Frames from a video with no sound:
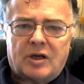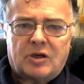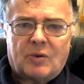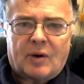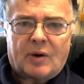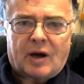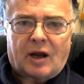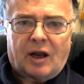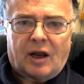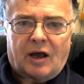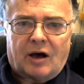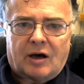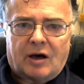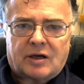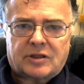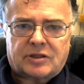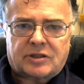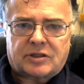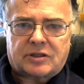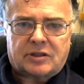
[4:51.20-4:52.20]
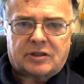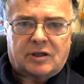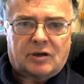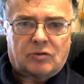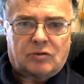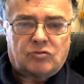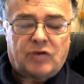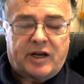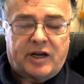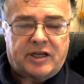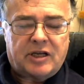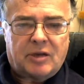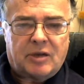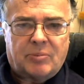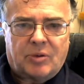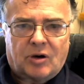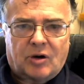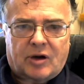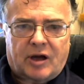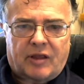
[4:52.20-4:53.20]
to a class, reading a
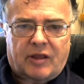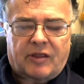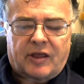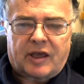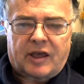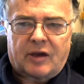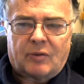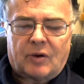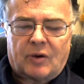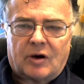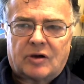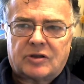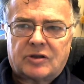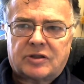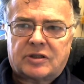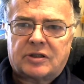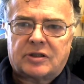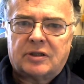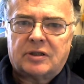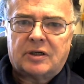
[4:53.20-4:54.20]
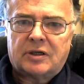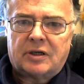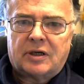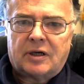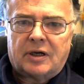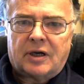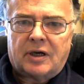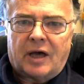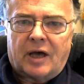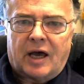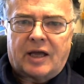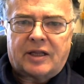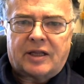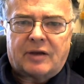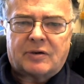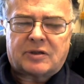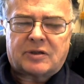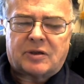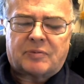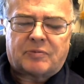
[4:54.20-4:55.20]
book, I think it was, and there
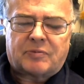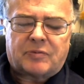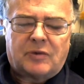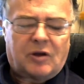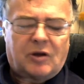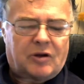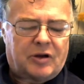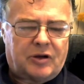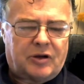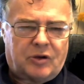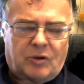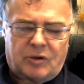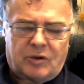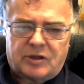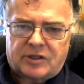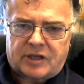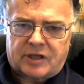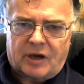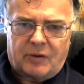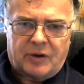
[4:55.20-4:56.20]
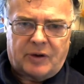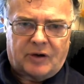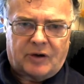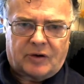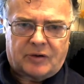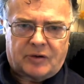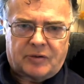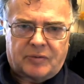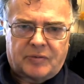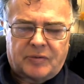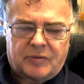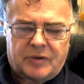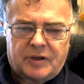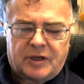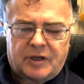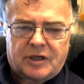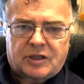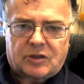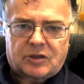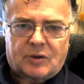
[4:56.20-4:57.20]
was a lot of noise going on.
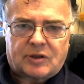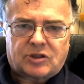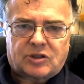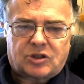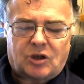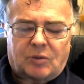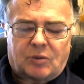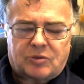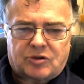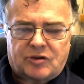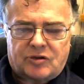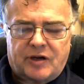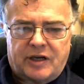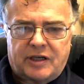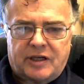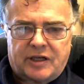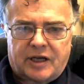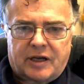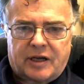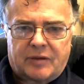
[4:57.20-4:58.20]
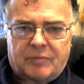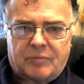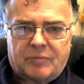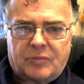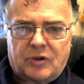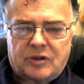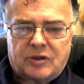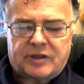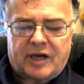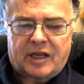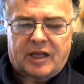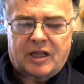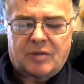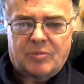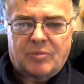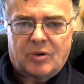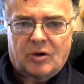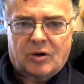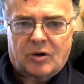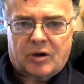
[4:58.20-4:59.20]
So I stopped reading, put down the
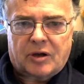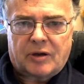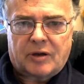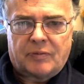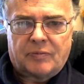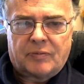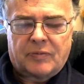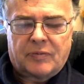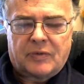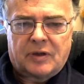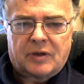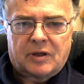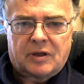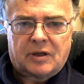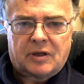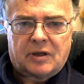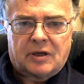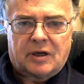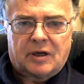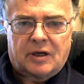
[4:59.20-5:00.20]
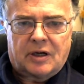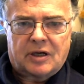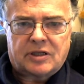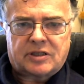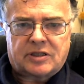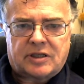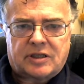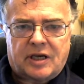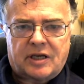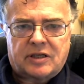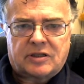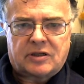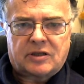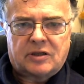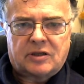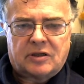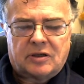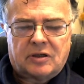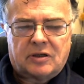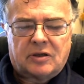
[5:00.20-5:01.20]
book, and I said,
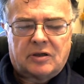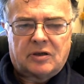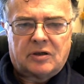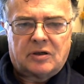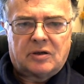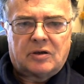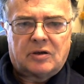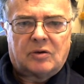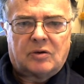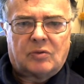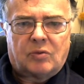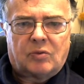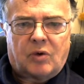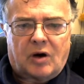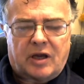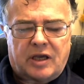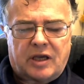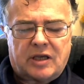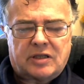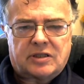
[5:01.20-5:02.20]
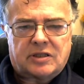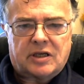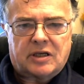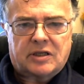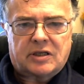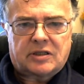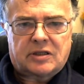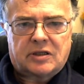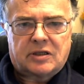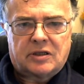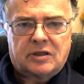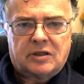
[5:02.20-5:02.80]
why is it